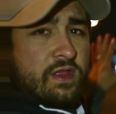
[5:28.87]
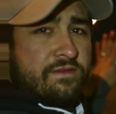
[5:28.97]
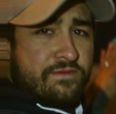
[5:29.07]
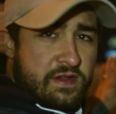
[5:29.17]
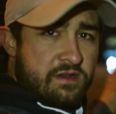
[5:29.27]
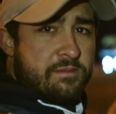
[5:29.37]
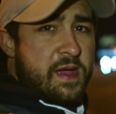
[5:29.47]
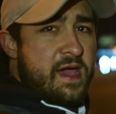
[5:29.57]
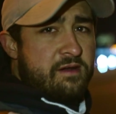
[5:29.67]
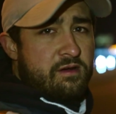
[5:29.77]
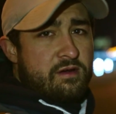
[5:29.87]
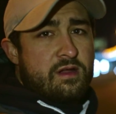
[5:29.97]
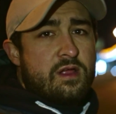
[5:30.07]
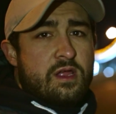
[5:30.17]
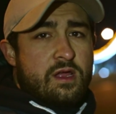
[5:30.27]
they fit in a pattern?
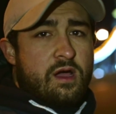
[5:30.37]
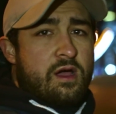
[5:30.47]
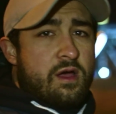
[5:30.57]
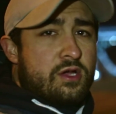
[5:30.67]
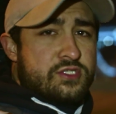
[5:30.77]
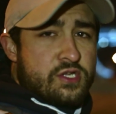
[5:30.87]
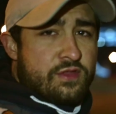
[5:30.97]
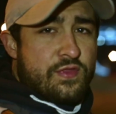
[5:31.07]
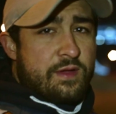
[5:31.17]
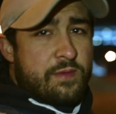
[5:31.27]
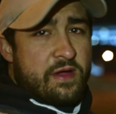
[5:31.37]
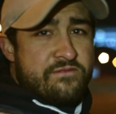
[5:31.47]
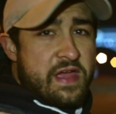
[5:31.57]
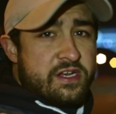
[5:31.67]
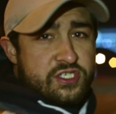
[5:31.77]
Also, you can think about
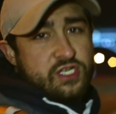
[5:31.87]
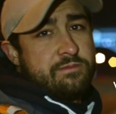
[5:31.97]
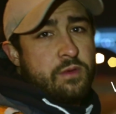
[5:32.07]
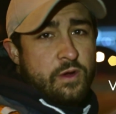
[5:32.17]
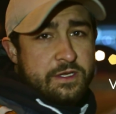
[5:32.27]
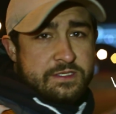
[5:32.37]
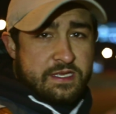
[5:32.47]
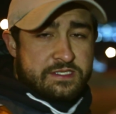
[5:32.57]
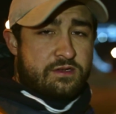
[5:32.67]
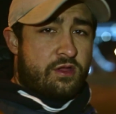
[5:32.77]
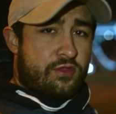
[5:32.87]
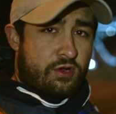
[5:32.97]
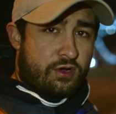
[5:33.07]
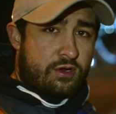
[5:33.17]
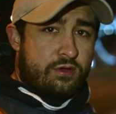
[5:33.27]
vanishing point. That's another
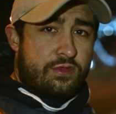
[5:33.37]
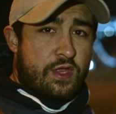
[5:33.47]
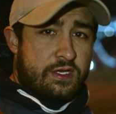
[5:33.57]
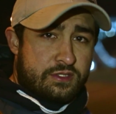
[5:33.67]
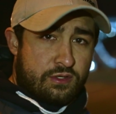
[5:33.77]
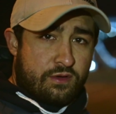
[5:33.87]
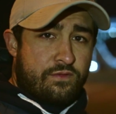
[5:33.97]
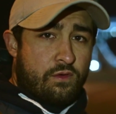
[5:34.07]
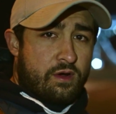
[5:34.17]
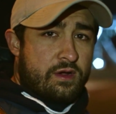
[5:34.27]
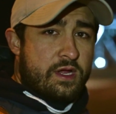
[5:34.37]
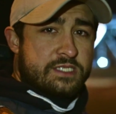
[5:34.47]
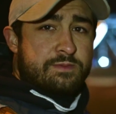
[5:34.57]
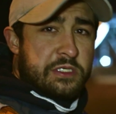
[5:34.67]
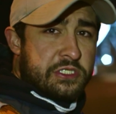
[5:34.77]
good thing to look for,
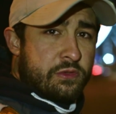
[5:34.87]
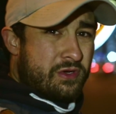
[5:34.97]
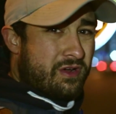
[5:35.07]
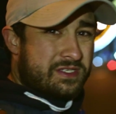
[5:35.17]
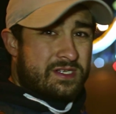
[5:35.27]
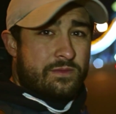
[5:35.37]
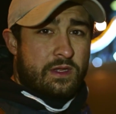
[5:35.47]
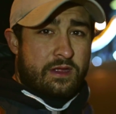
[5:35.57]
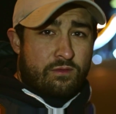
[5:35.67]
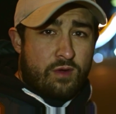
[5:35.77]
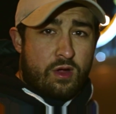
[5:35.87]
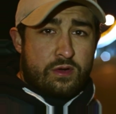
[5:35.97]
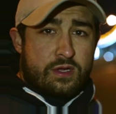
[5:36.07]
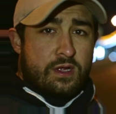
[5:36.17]
especially when you're on something like a road.